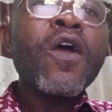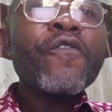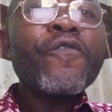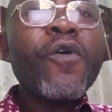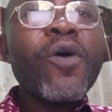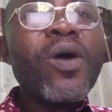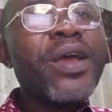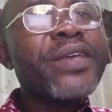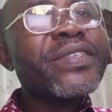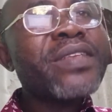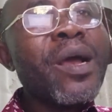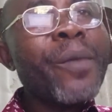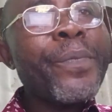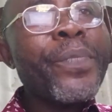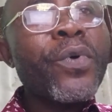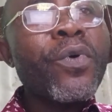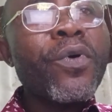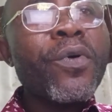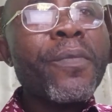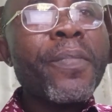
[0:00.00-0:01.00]
For
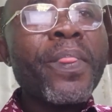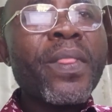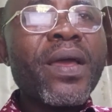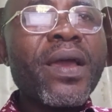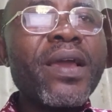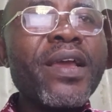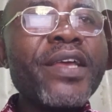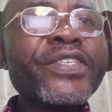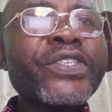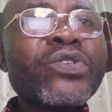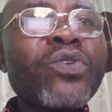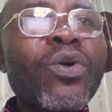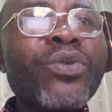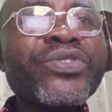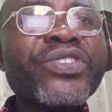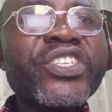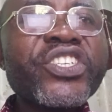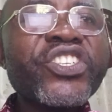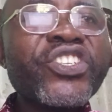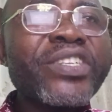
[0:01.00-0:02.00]
example, a school
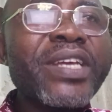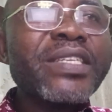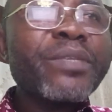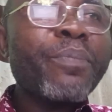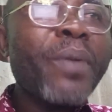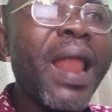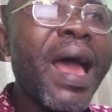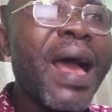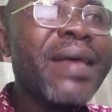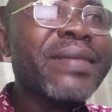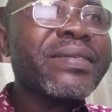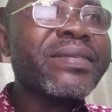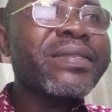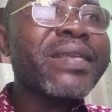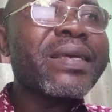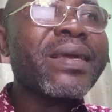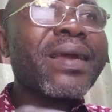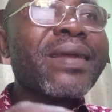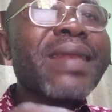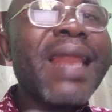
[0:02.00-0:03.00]
district plans
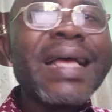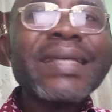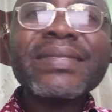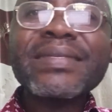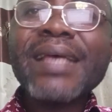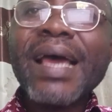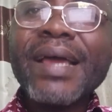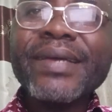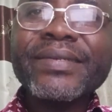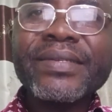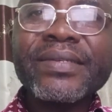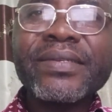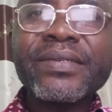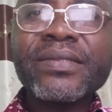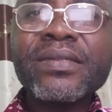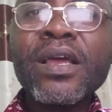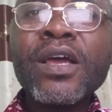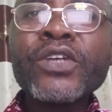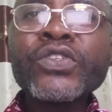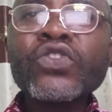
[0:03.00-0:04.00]
the class
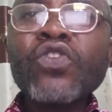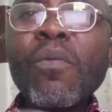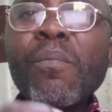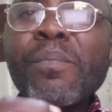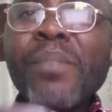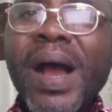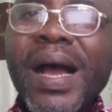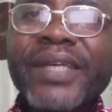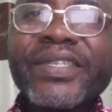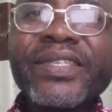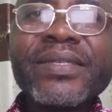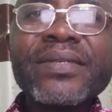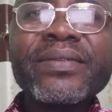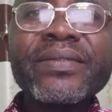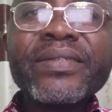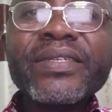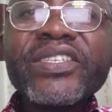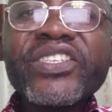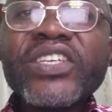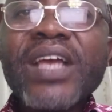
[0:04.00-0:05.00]
sizes to match
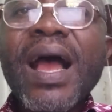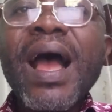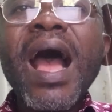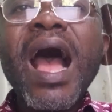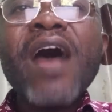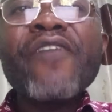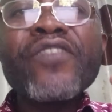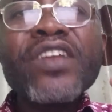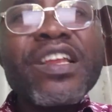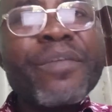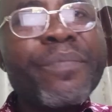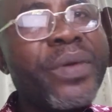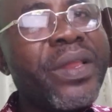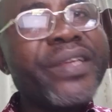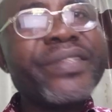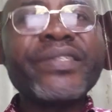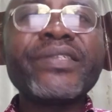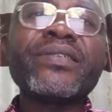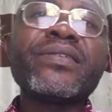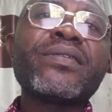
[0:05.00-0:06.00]
teacher
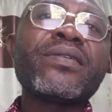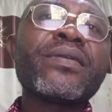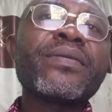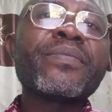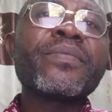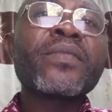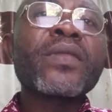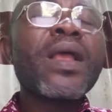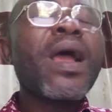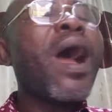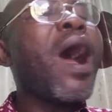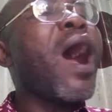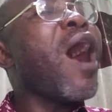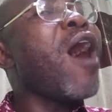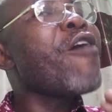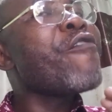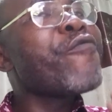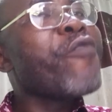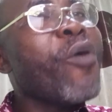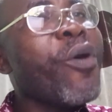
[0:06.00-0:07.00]
availability,
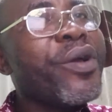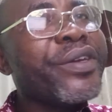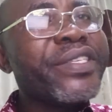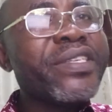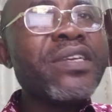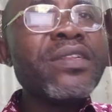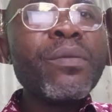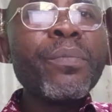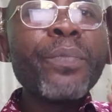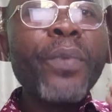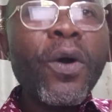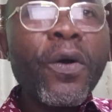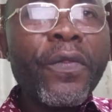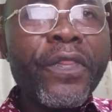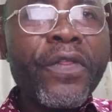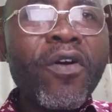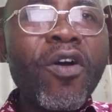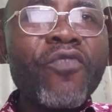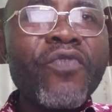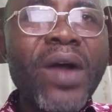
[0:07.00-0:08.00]
avoiding
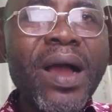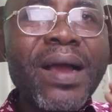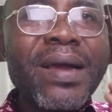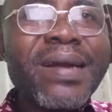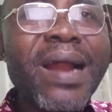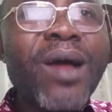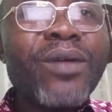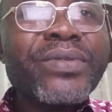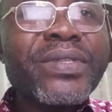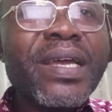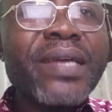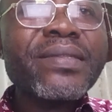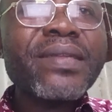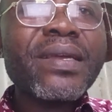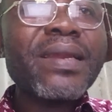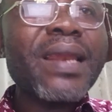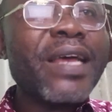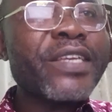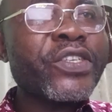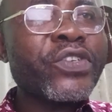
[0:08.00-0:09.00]
both
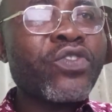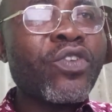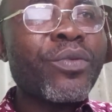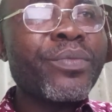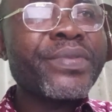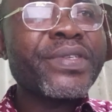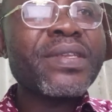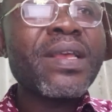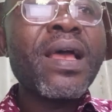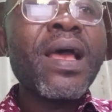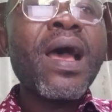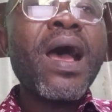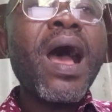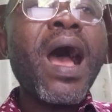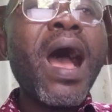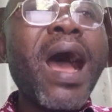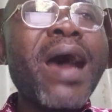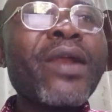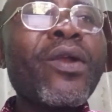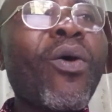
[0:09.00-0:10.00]
overcrowded classrooms
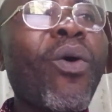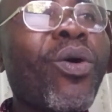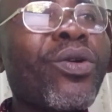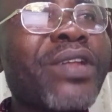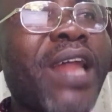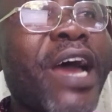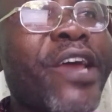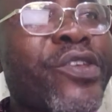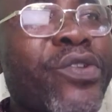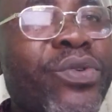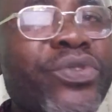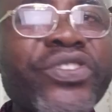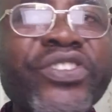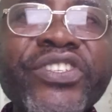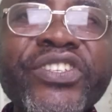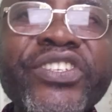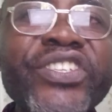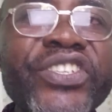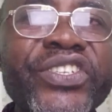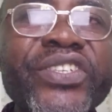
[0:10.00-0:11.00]
and
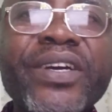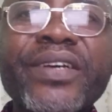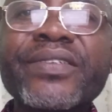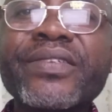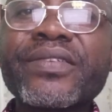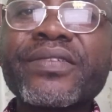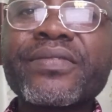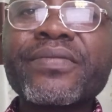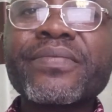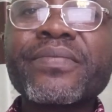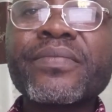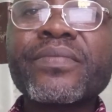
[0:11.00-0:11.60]
underused teachers.